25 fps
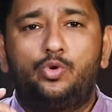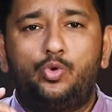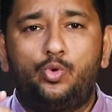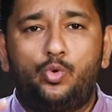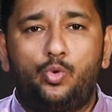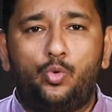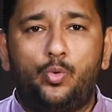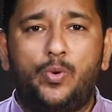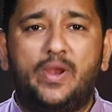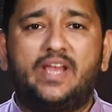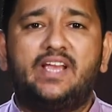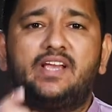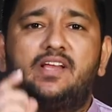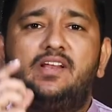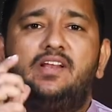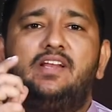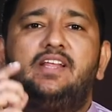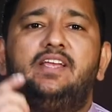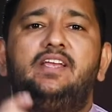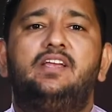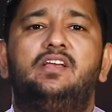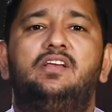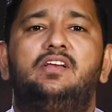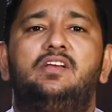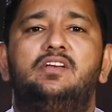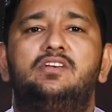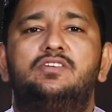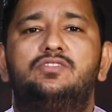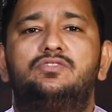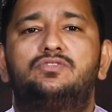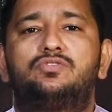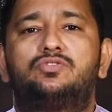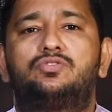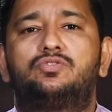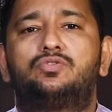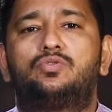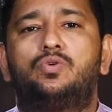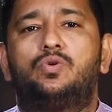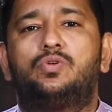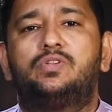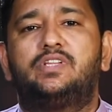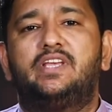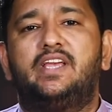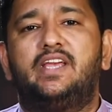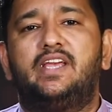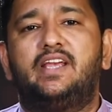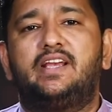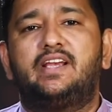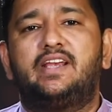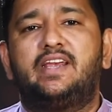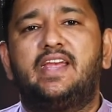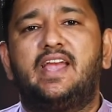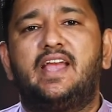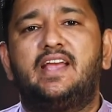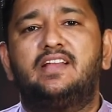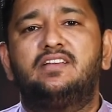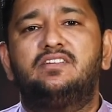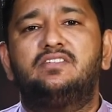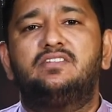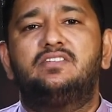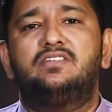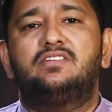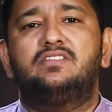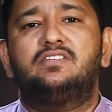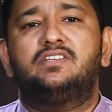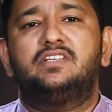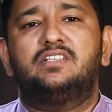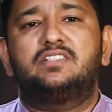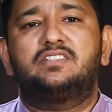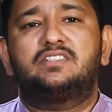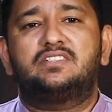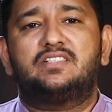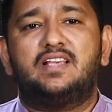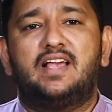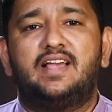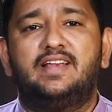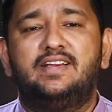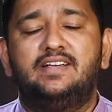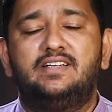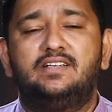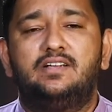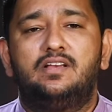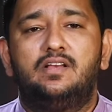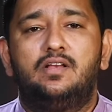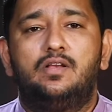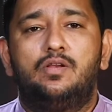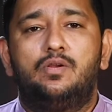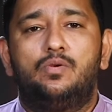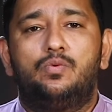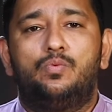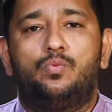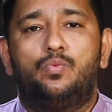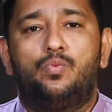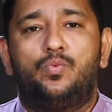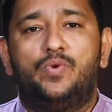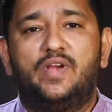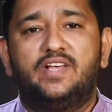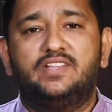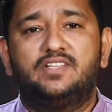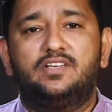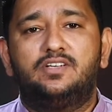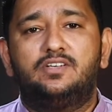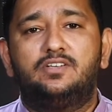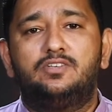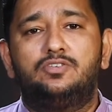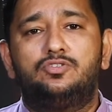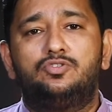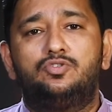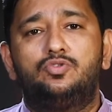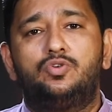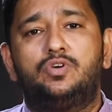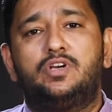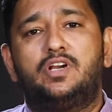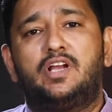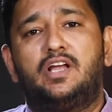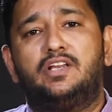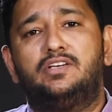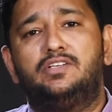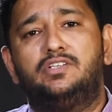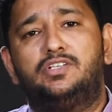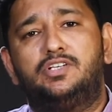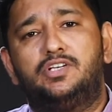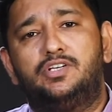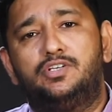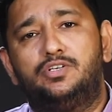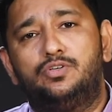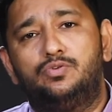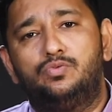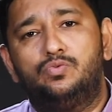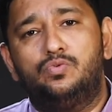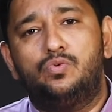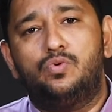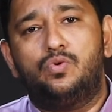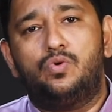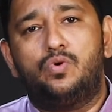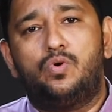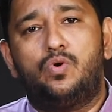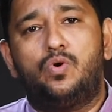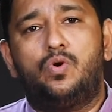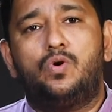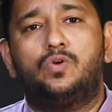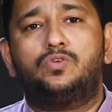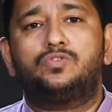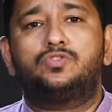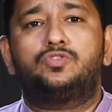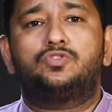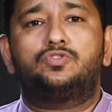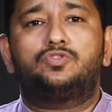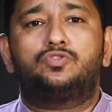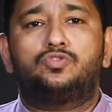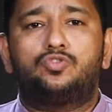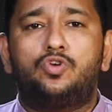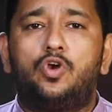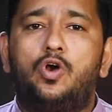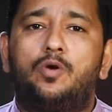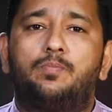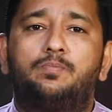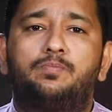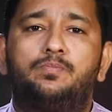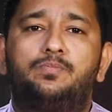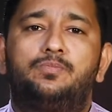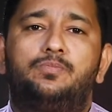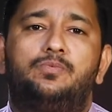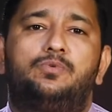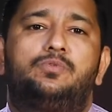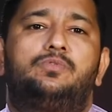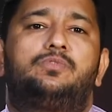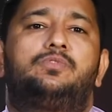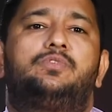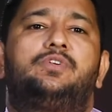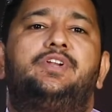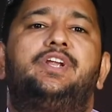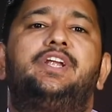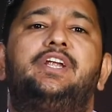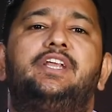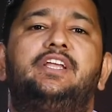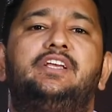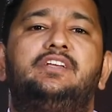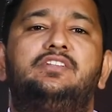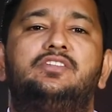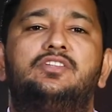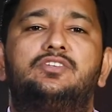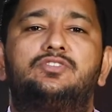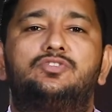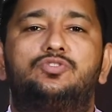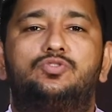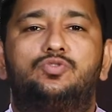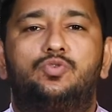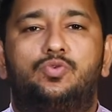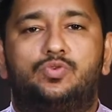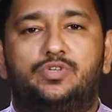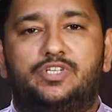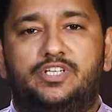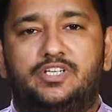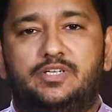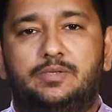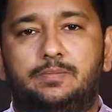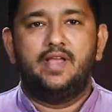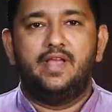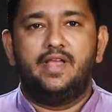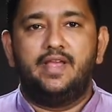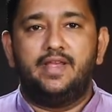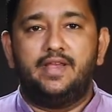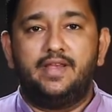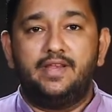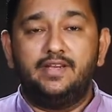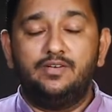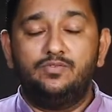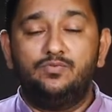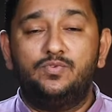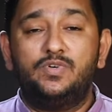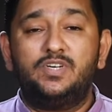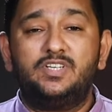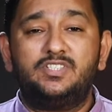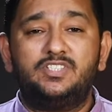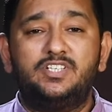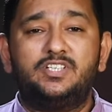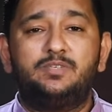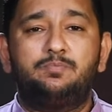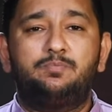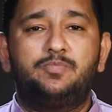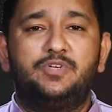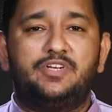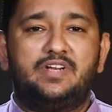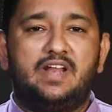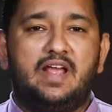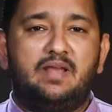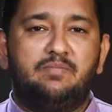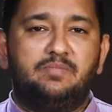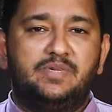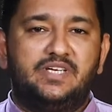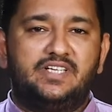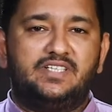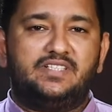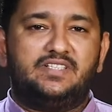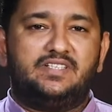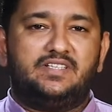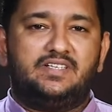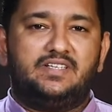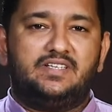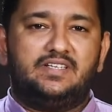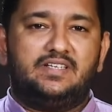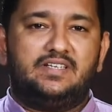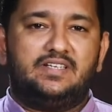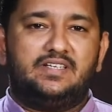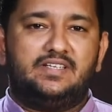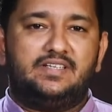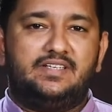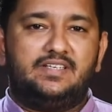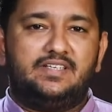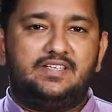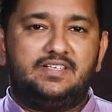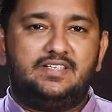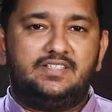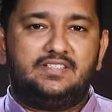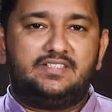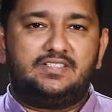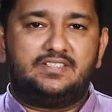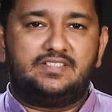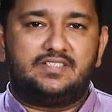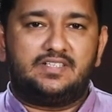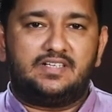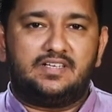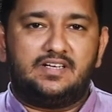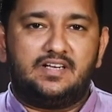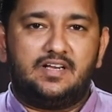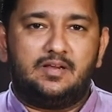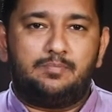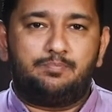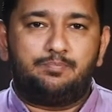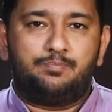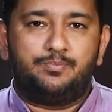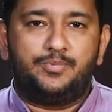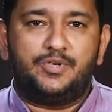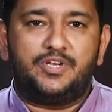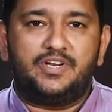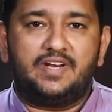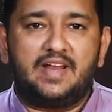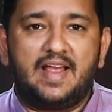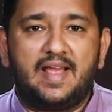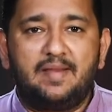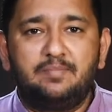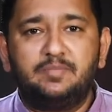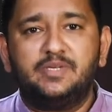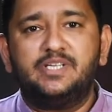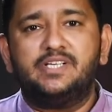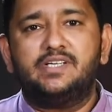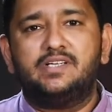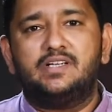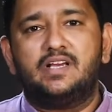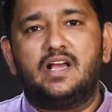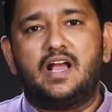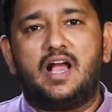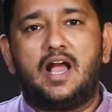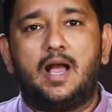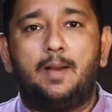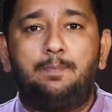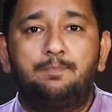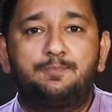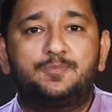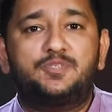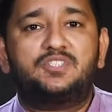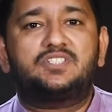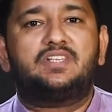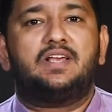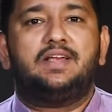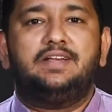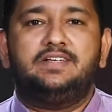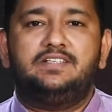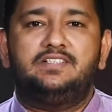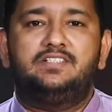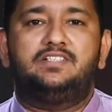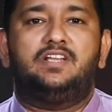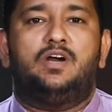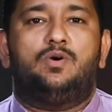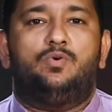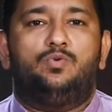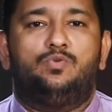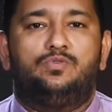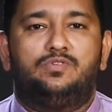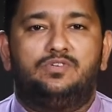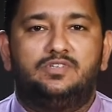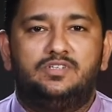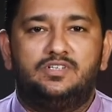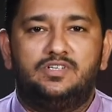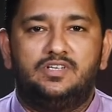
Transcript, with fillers: quickly so they can decide whether to continue or stop reading the story. Inverted pyramid is a pyramid upside down.